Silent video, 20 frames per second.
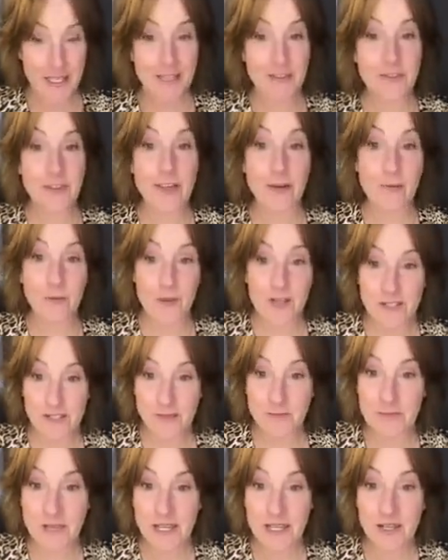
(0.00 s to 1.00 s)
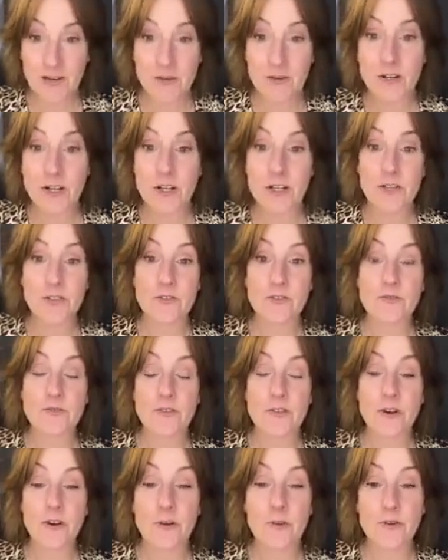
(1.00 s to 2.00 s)
Either that wasn't me or you
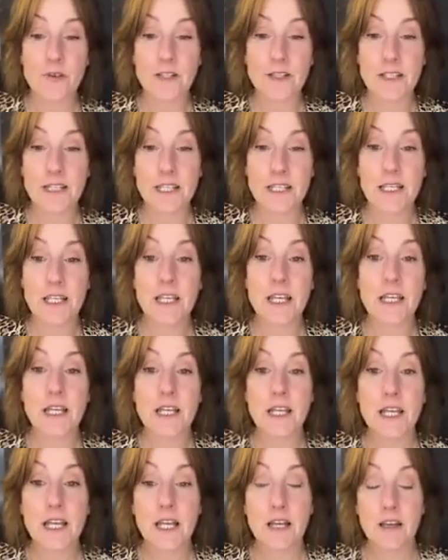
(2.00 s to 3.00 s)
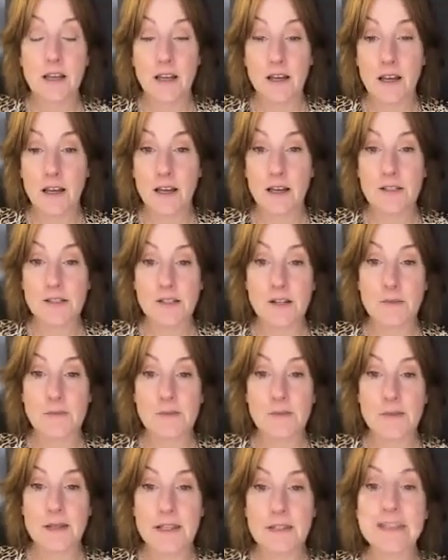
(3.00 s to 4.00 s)
totally
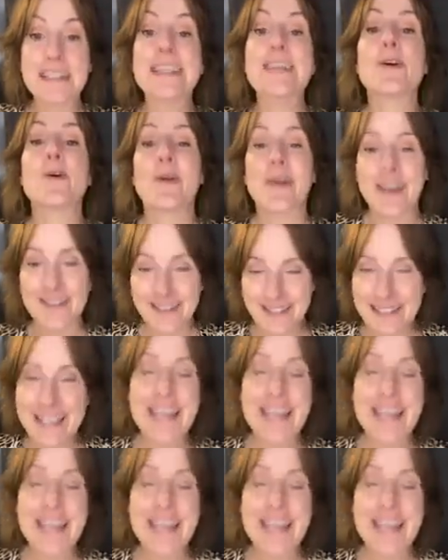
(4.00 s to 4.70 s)
stumped me. Lee Quick.